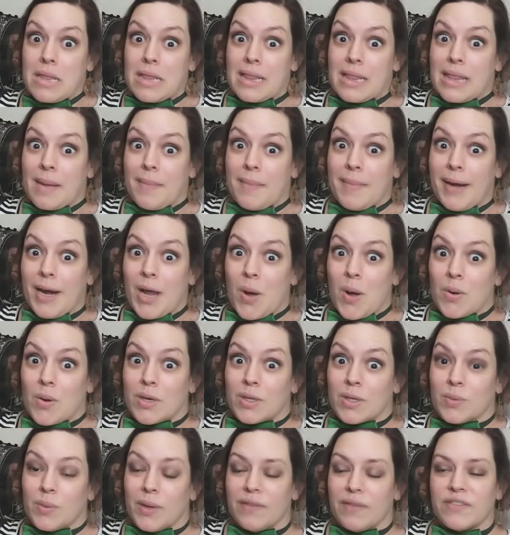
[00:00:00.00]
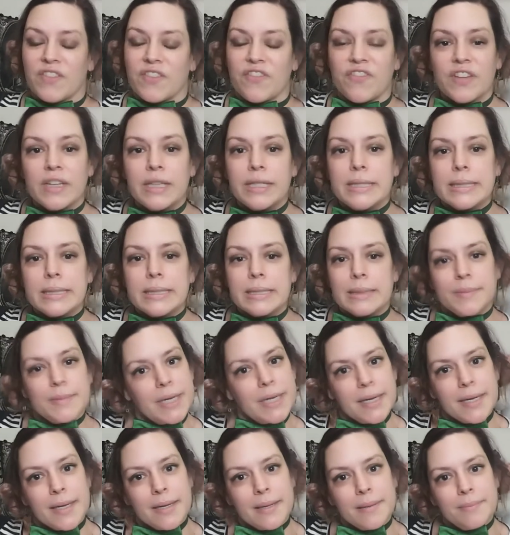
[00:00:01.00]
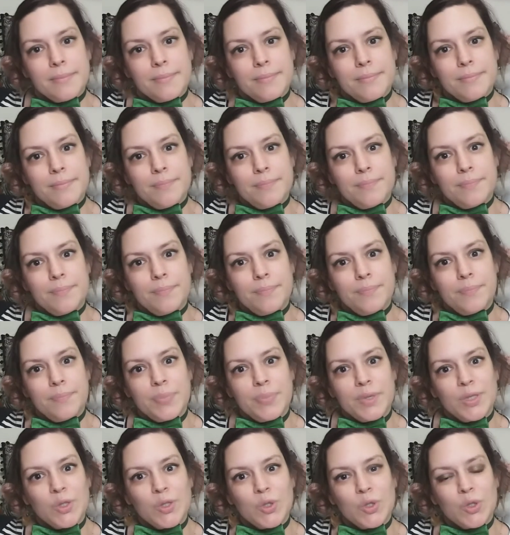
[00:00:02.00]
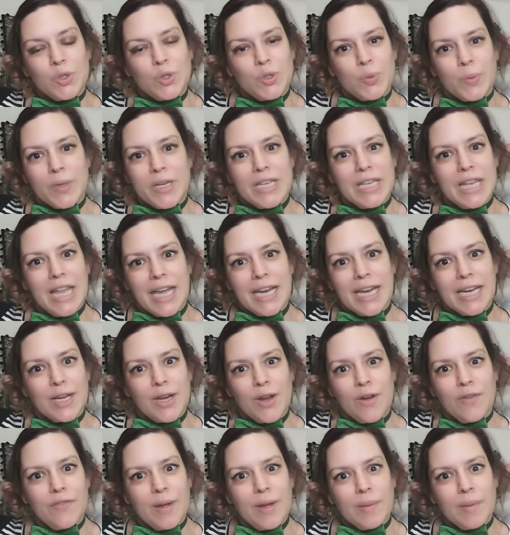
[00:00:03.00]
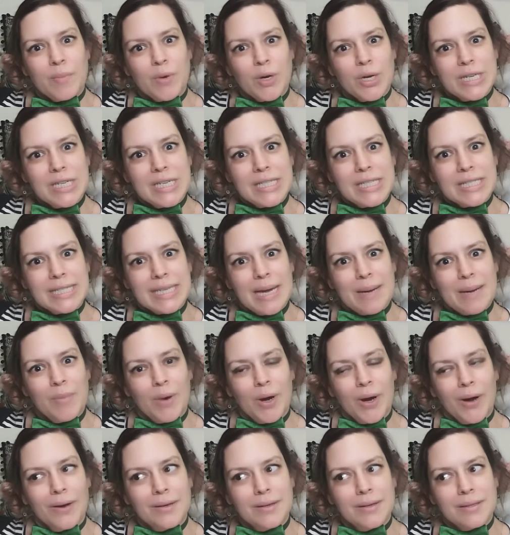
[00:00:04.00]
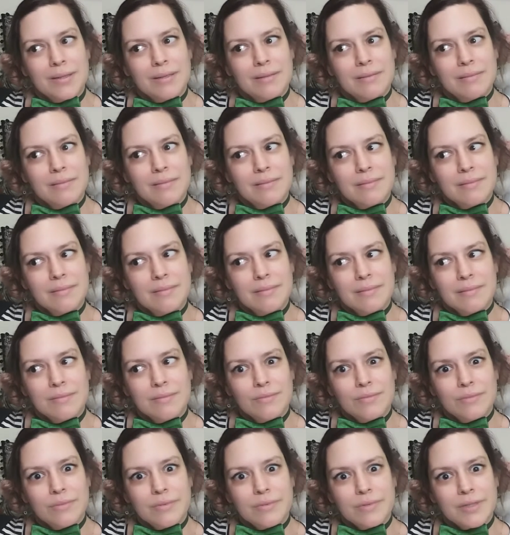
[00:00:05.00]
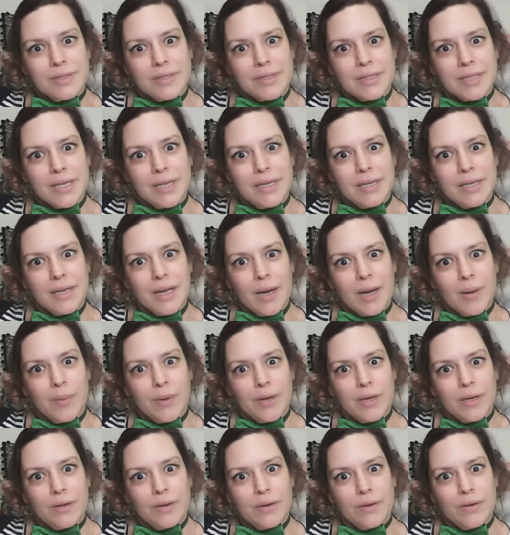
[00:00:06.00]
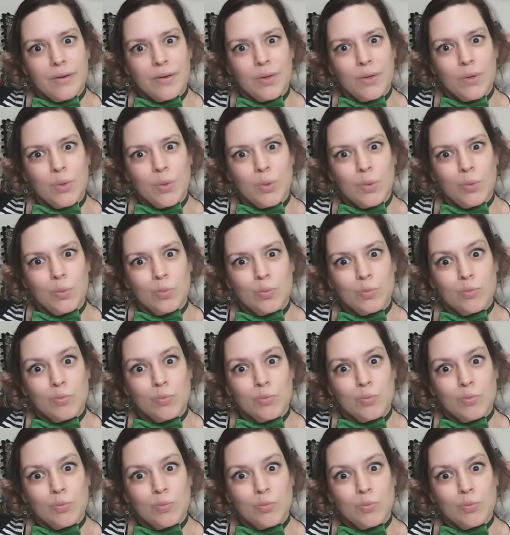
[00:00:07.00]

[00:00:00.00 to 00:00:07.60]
let me know because we'll have to fill in some time between like November and December and see how we do.